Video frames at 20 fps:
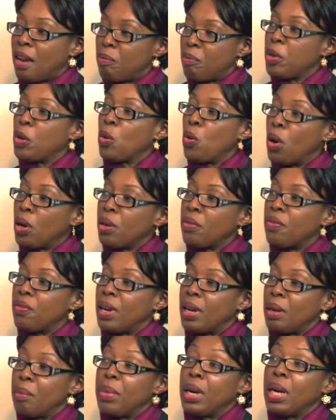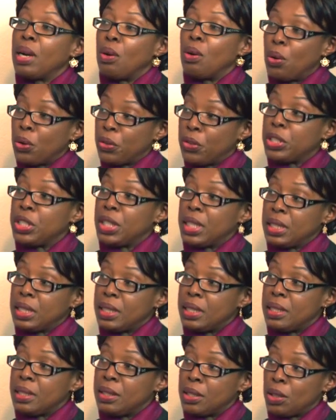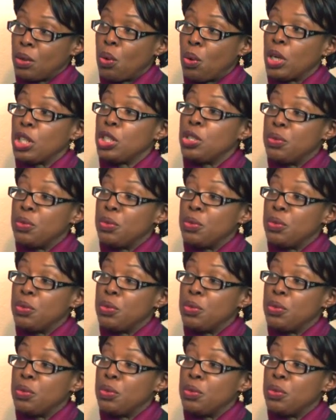I've been qualified by all the judges in the court